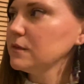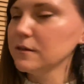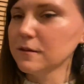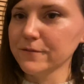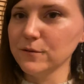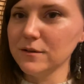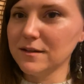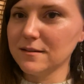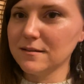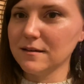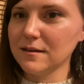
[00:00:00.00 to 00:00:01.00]
The flute
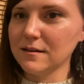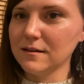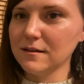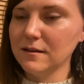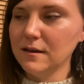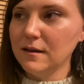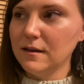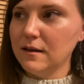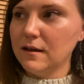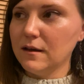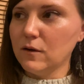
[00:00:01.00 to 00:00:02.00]
is... Uh,
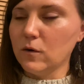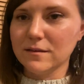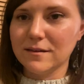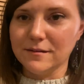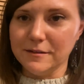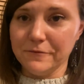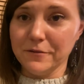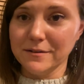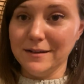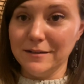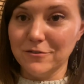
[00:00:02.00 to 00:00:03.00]
a wholesale
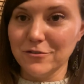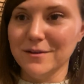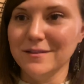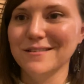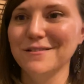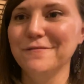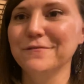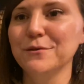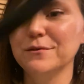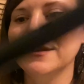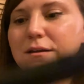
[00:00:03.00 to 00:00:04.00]
different instrument. So the
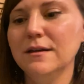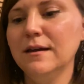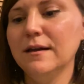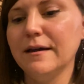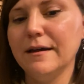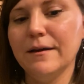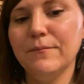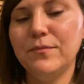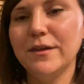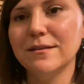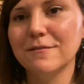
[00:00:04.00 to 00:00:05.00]
flute
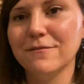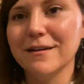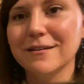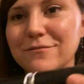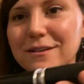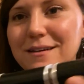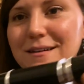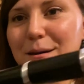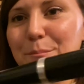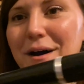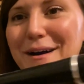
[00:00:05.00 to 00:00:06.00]
um, is effectively
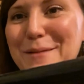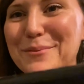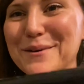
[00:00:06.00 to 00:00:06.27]
a pipe.